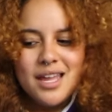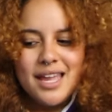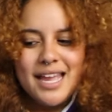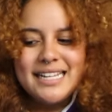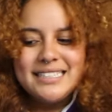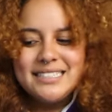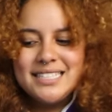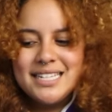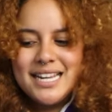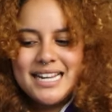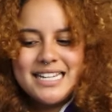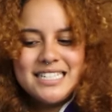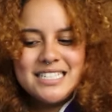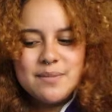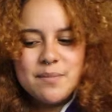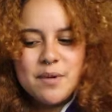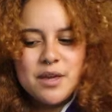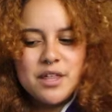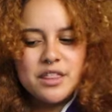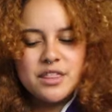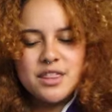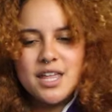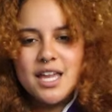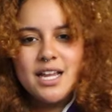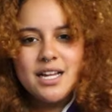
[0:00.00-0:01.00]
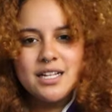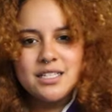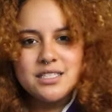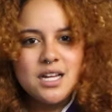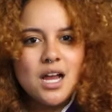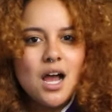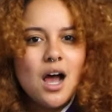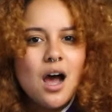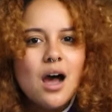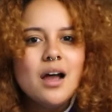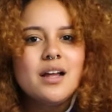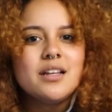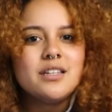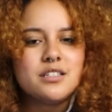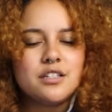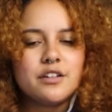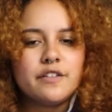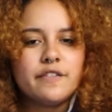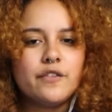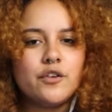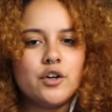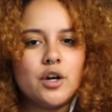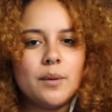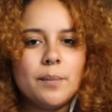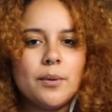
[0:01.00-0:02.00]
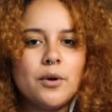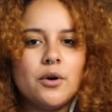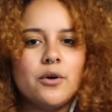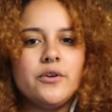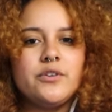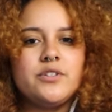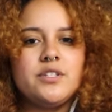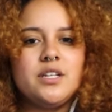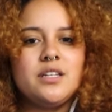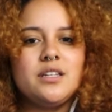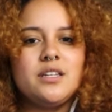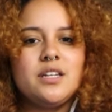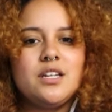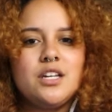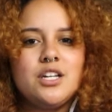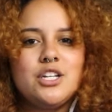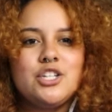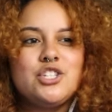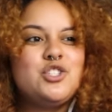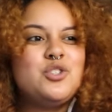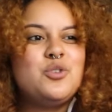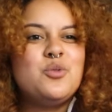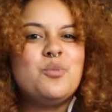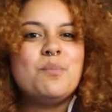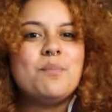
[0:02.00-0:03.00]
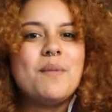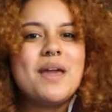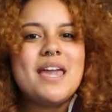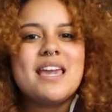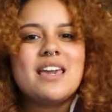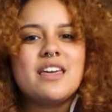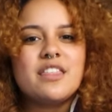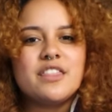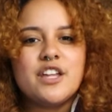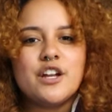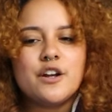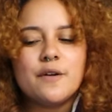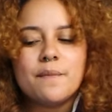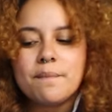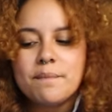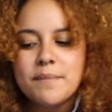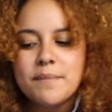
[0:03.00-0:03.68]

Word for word: It's an intimate thing to hunt for a person, to make their